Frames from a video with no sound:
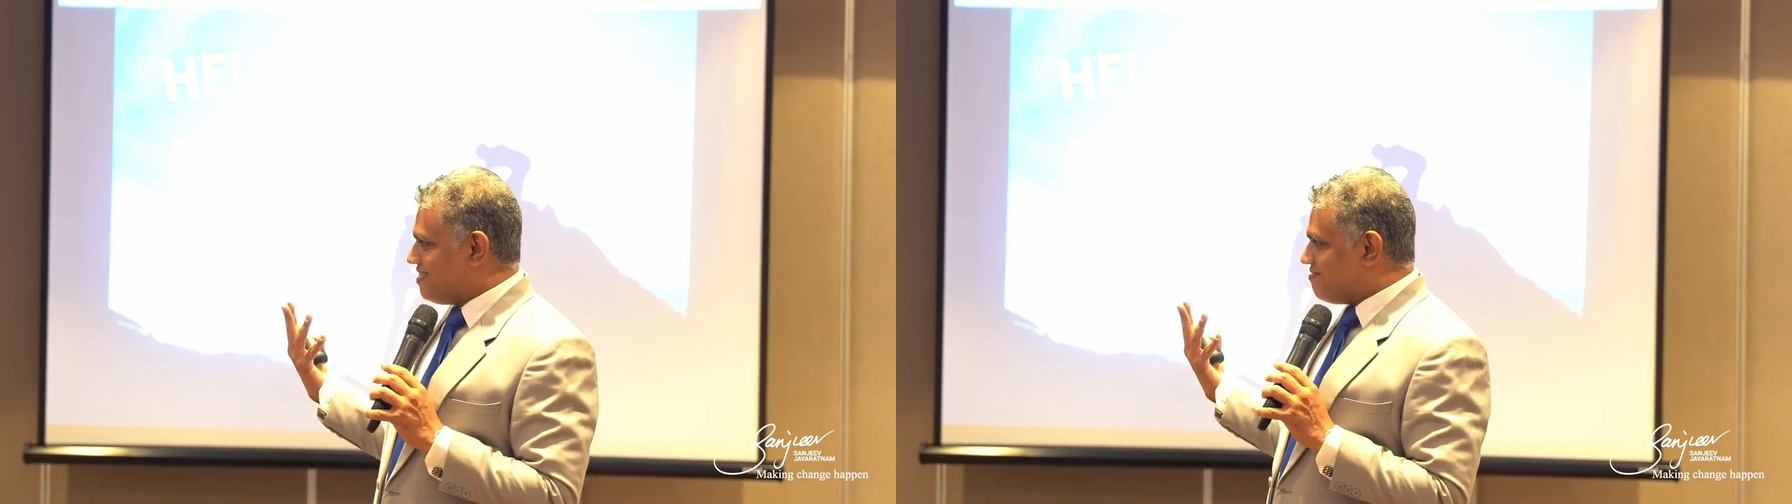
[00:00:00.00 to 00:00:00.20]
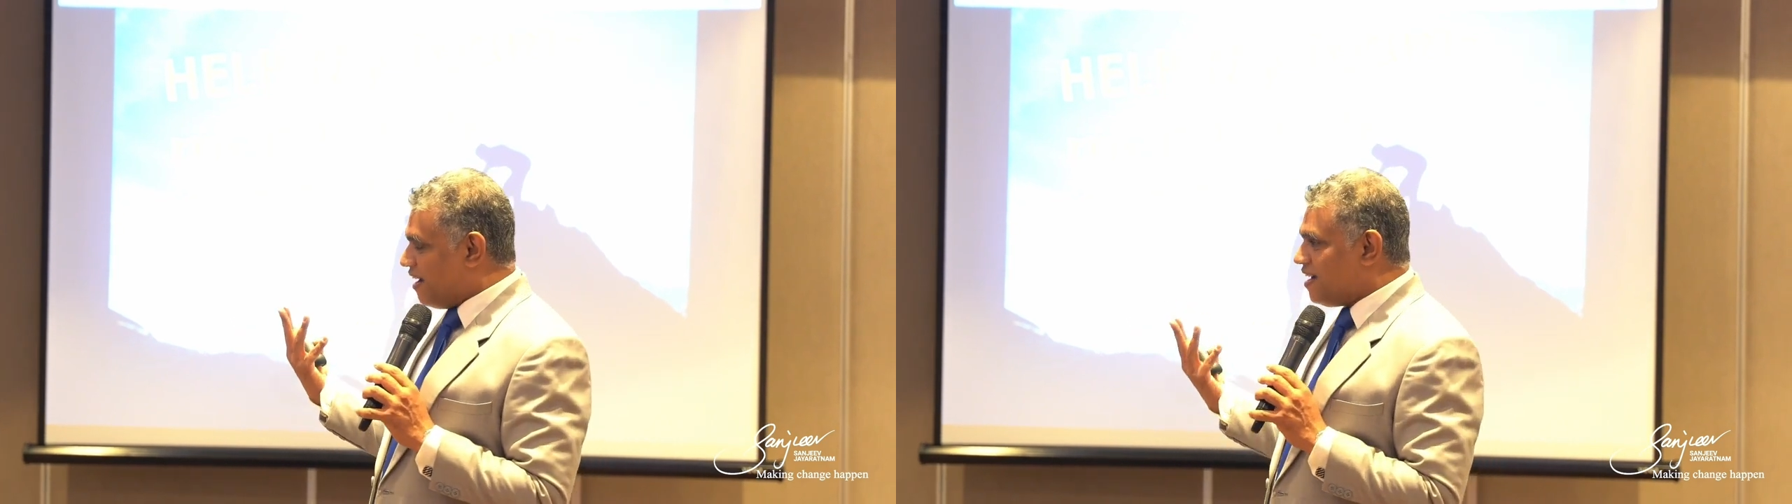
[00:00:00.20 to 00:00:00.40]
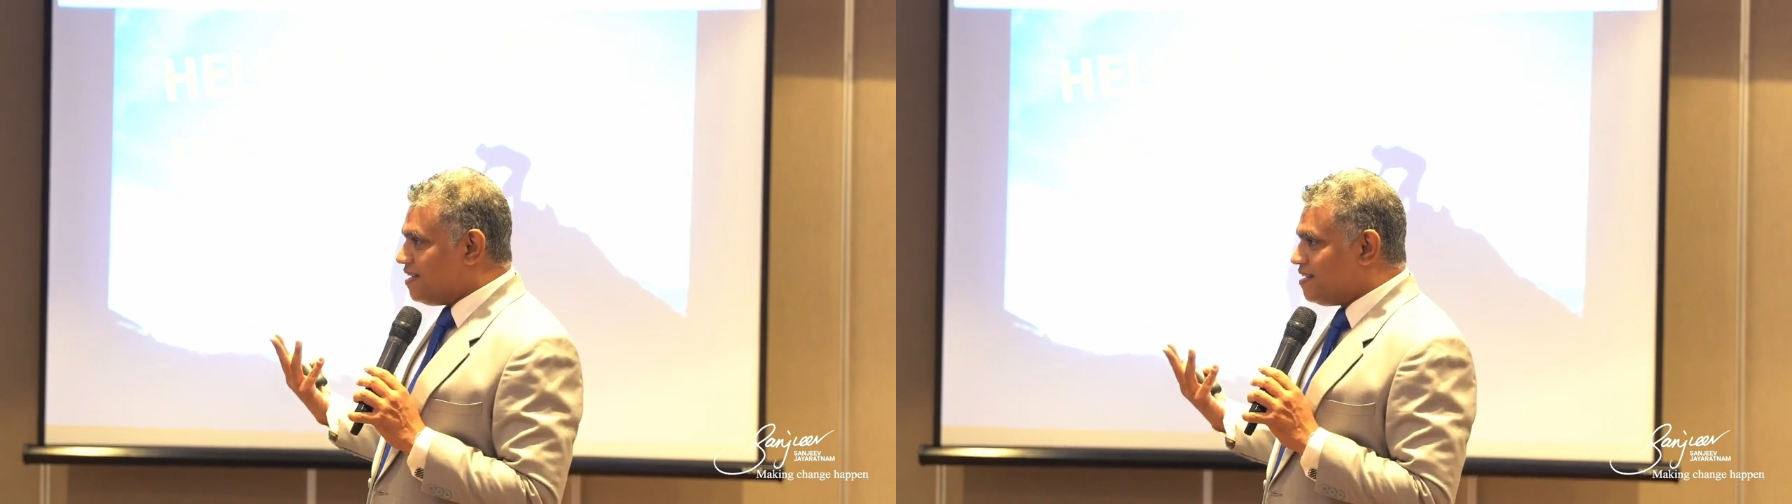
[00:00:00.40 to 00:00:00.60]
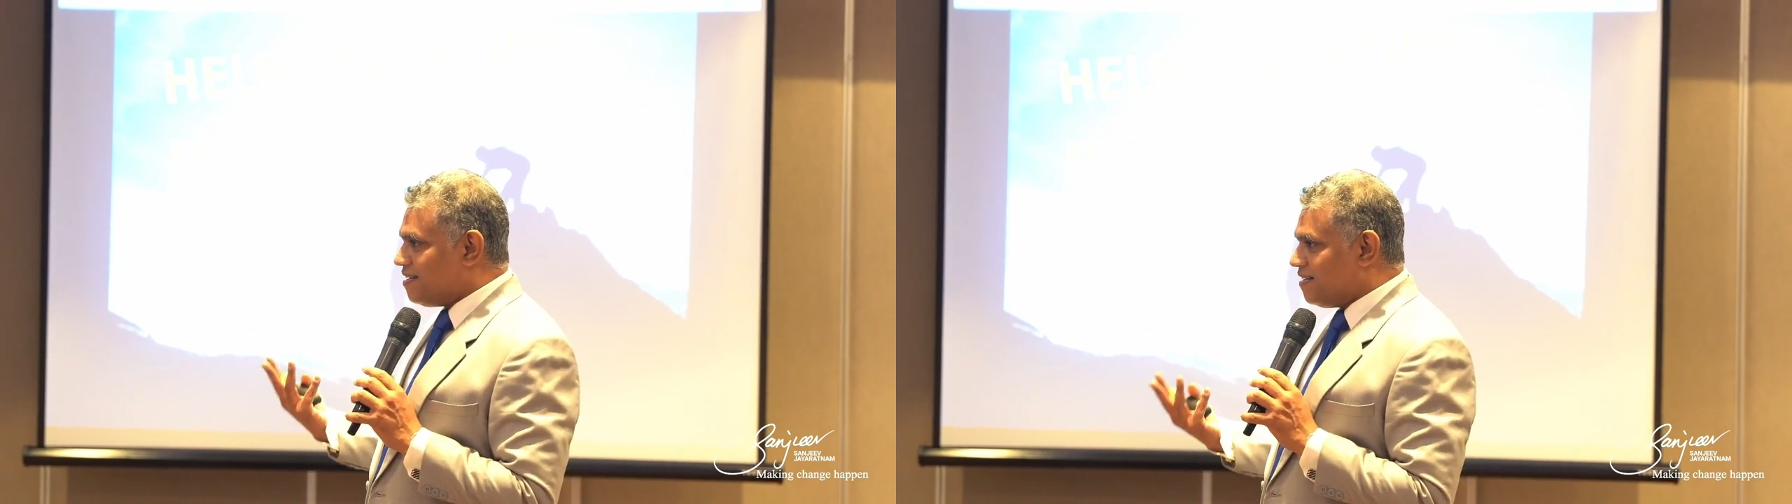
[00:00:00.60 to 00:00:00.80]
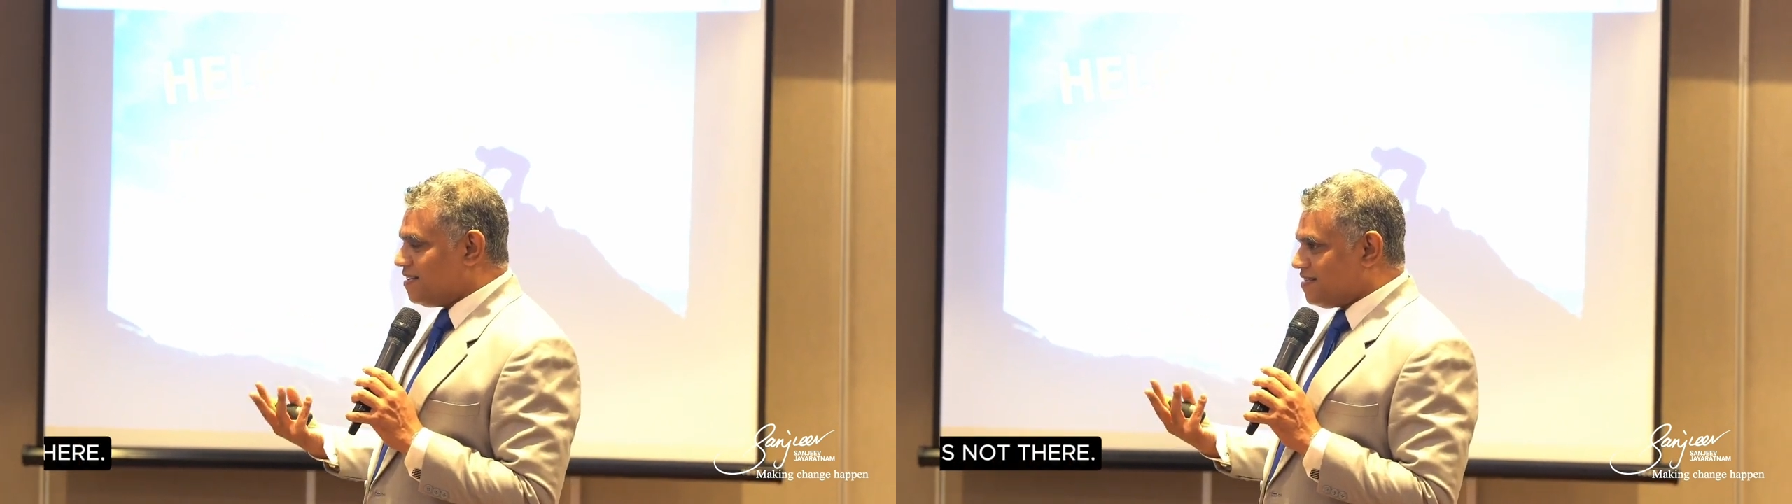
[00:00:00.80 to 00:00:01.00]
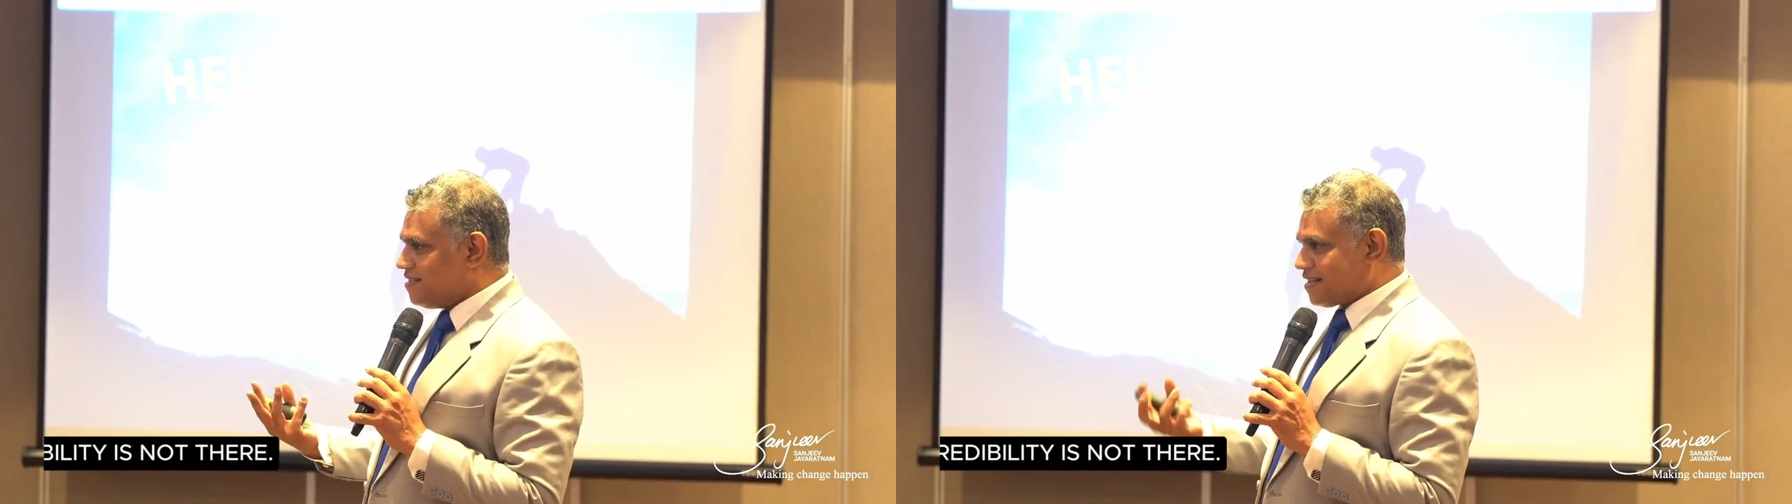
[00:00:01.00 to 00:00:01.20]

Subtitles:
Why? The